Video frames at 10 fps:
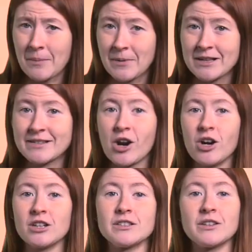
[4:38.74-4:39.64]
Pepes
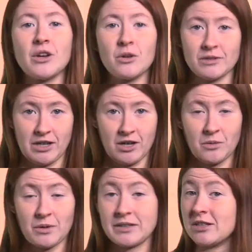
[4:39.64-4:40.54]
aren't the only
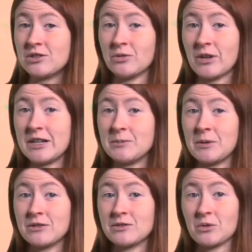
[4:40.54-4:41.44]
art with digital rights
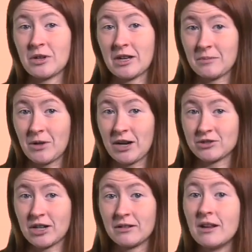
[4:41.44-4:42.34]
being stored on the
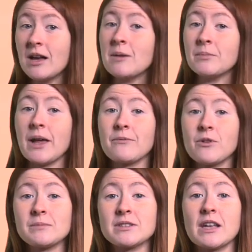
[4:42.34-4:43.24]
blockchain.
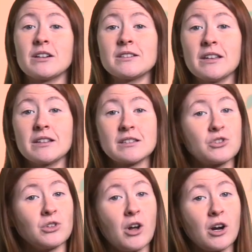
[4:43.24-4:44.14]
Platforms that are selling
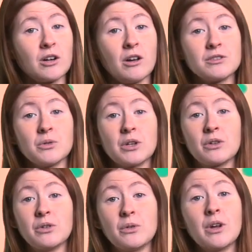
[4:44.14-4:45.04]
digital art also
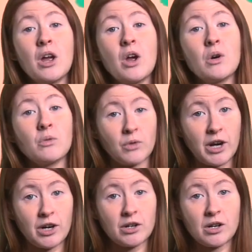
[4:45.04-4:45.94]
include
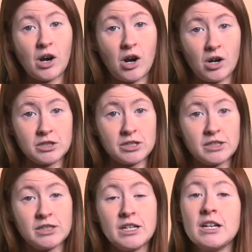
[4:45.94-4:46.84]
R.A.R.E,
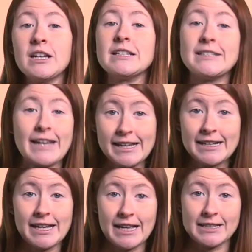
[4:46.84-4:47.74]
Art,
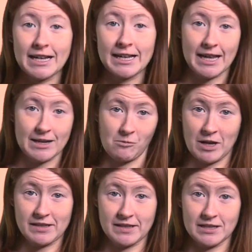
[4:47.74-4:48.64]

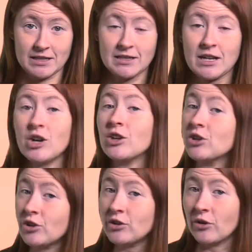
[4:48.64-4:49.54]
DADA.nyc,
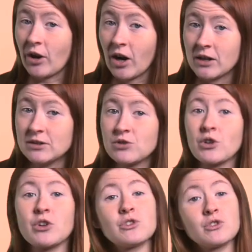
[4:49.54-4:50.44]
Curio Cards,
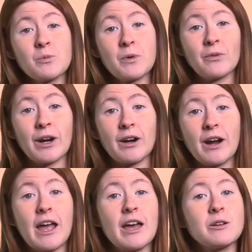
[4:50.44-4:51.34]
Super
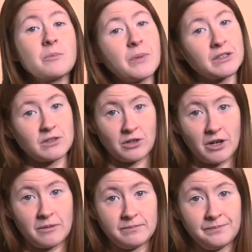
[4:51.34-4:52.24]
Rare, and
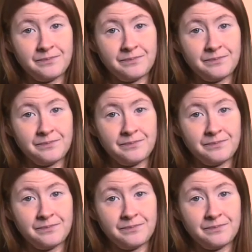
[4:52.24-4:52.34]
Pixura.